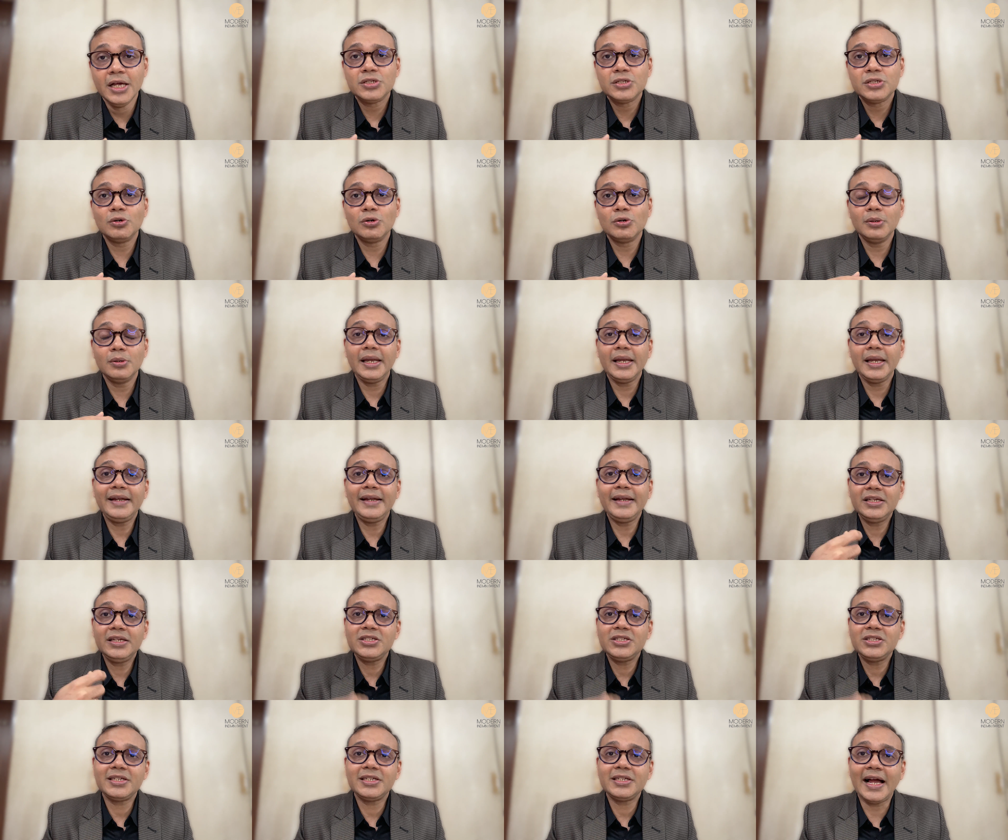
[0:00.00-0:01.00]
So let
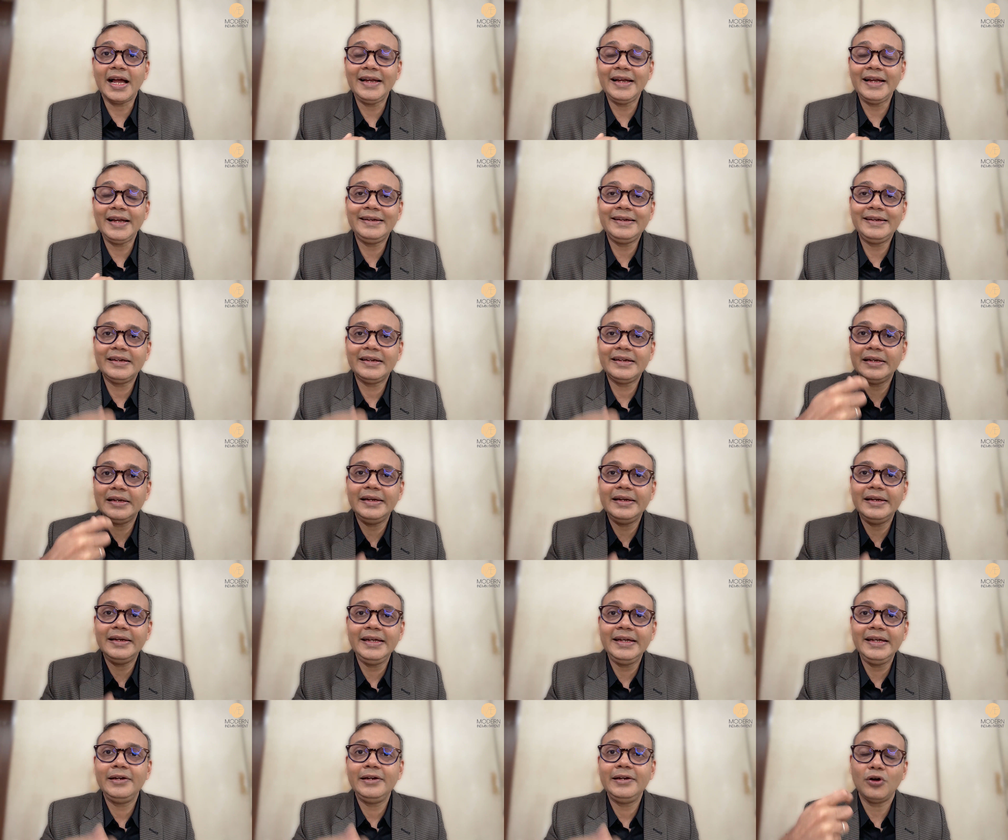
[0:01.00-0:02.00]
the child take a
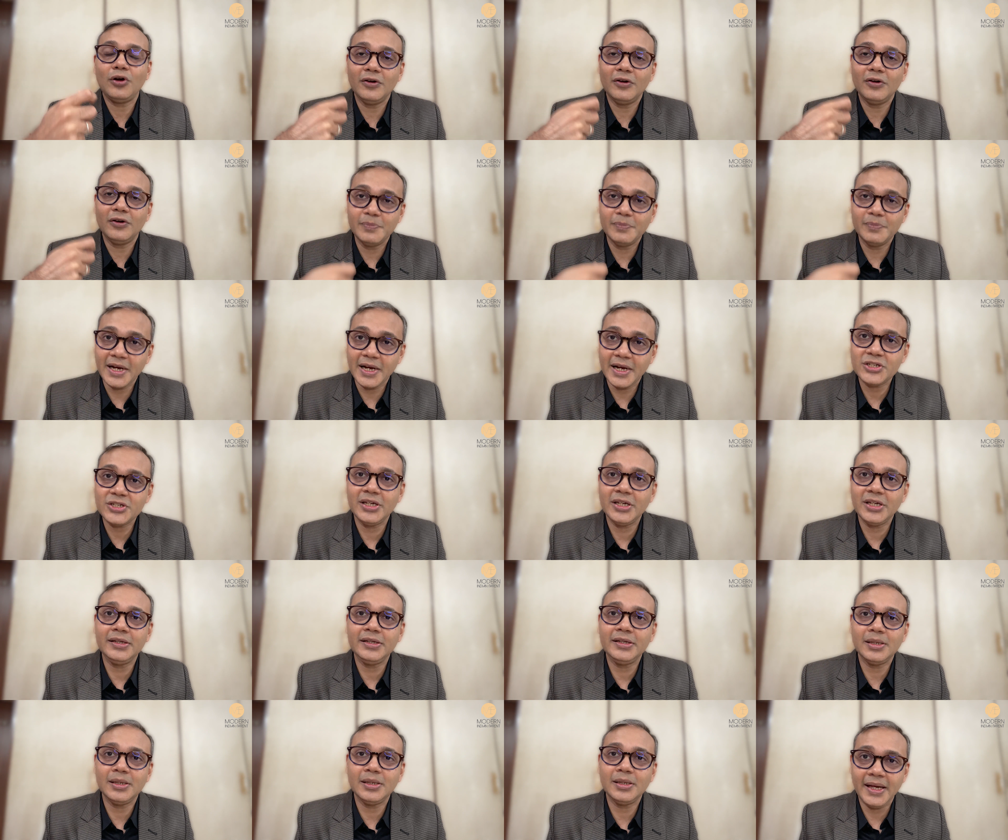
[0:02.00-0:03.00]
lead of
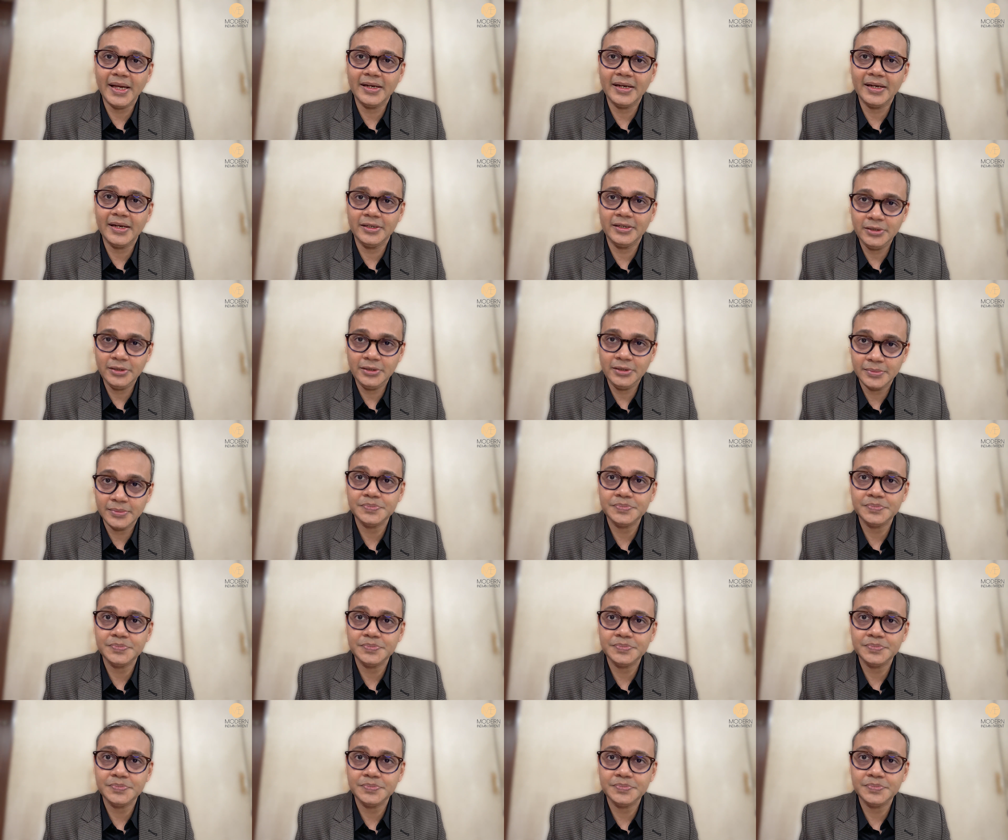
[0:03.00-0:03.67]
brushing the parent.